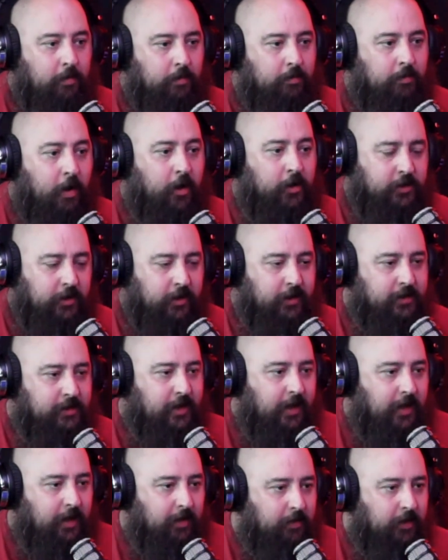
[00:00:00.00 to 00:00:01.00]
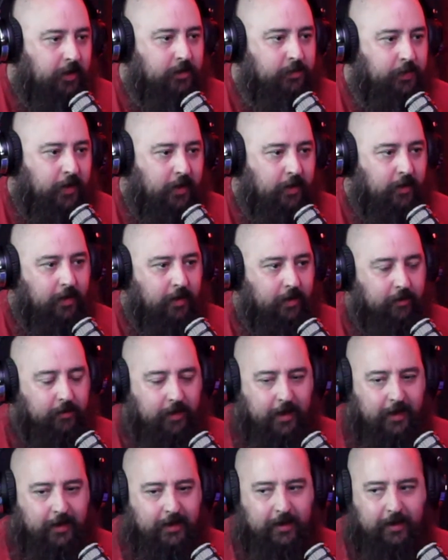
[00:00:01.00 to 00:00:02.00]
most of the time it's parallel
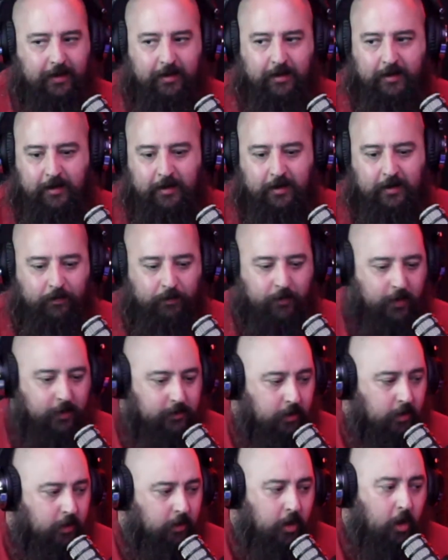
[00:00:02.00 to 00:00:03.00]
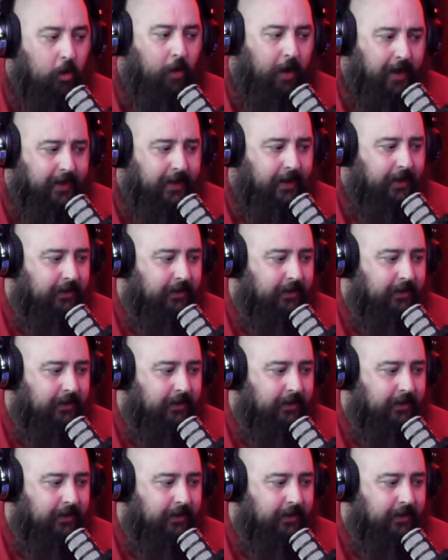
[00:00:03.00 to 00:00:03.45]
thinking. It's like, no, I got